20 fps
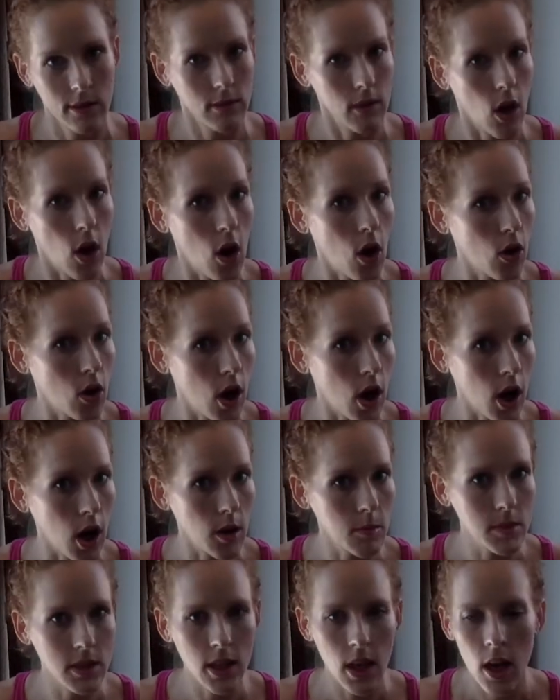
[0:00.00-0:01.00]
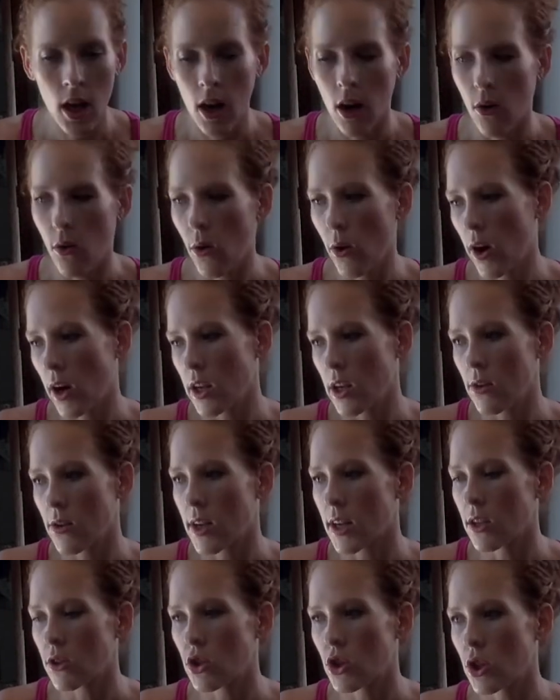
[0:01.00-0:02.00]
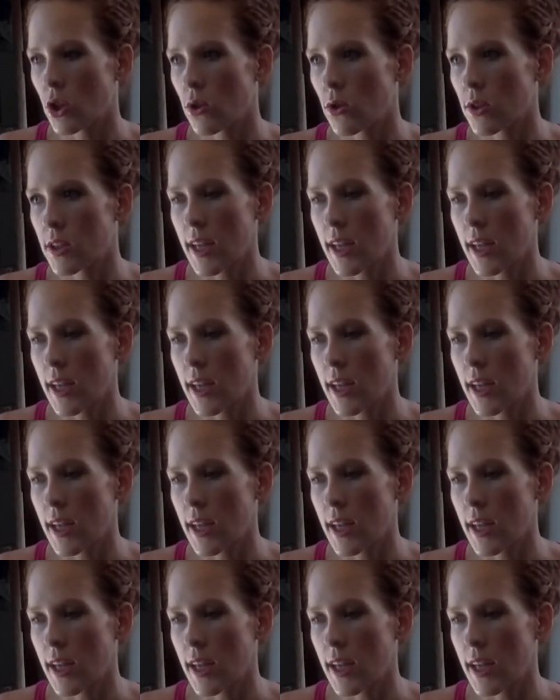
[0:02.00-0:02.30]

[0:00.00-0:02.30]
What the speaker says: all carbs, or you can choose